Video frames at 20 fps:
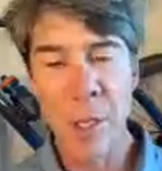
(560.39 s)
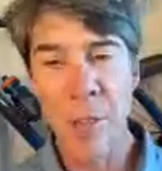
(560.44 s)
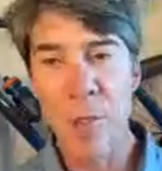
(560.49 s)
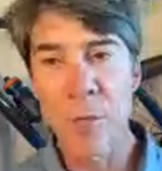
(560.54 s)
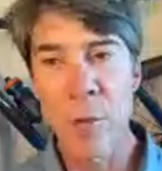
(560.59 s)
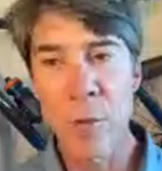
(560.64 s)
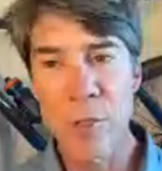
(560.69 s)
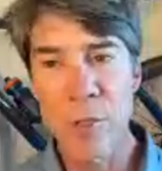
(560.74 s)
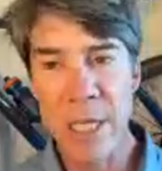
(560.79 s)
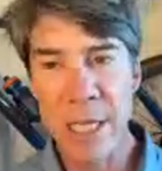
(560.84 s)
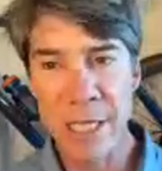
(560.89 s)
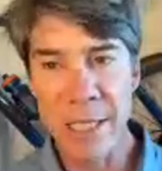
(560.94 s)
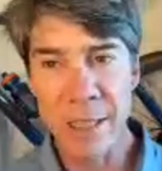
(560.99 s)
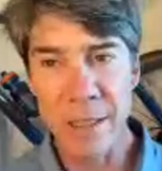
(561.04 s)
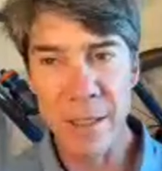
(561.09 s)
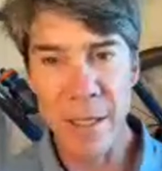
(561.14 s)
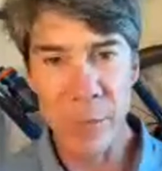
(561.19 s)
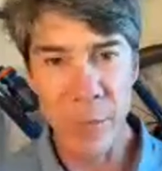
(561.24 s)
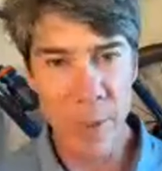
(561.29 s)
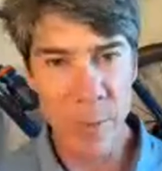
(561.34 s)

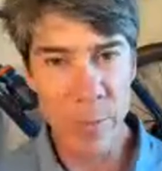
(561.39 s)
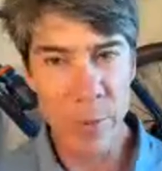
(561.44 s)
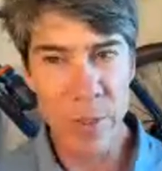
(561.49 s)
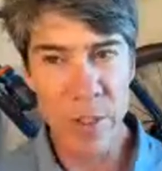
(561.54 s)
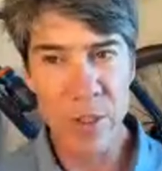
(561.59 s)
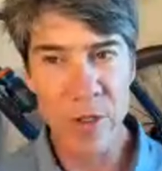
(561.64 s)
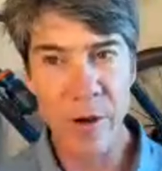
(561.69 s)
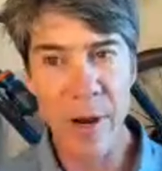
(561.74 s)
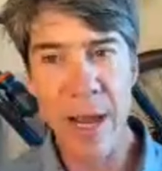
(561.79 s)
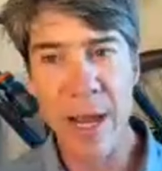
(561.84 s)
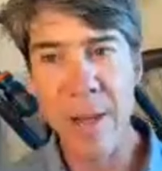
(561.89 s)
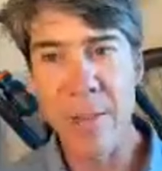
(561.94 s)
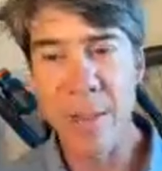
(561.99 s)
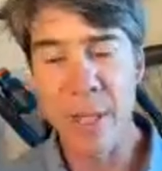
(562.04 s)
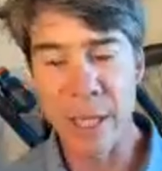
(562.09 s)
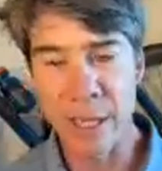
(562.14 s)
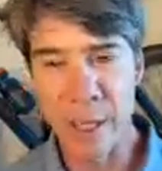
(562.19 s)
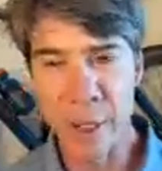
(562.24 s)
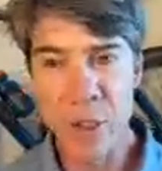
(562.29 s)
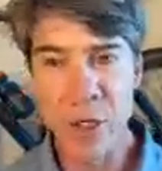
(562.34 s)
routine that we prescribe
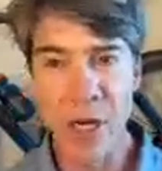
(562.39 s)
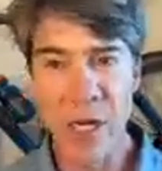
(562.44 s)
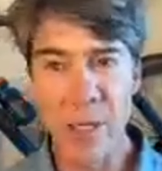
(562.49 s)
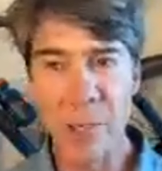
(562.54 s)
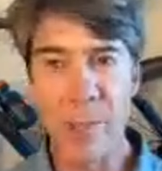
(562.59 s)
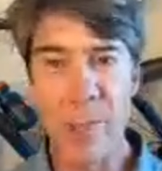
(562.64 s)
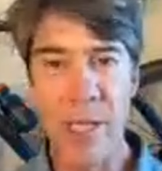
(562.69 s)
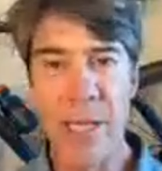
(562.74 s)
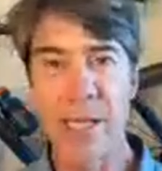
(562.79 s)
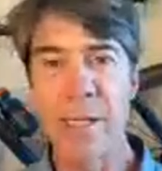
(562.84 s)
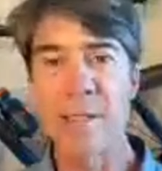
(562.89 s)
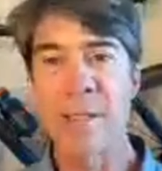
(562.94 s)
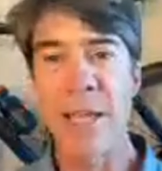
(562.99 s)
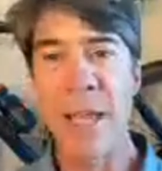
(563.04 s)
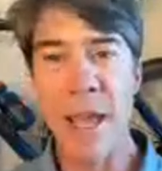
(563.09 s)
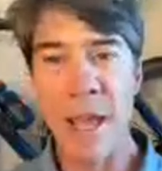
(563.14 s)
in our training plans